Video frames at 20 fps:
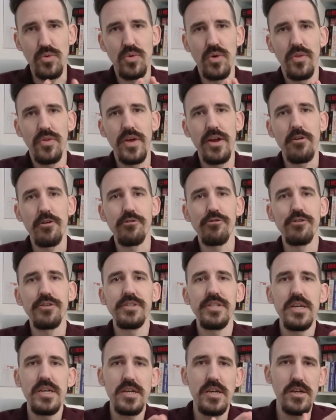They are
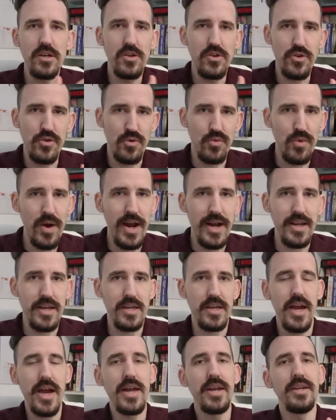critiquing your writing.
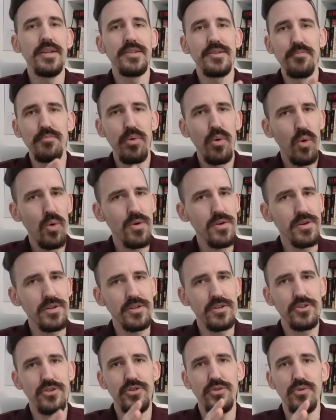And it's important
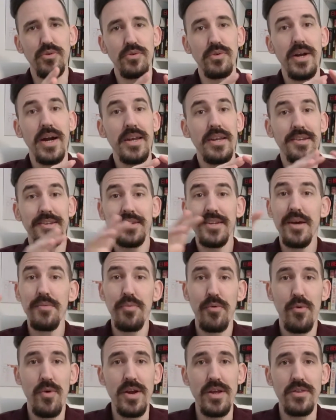to kind of
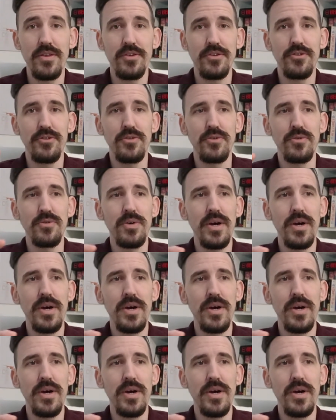separate the two,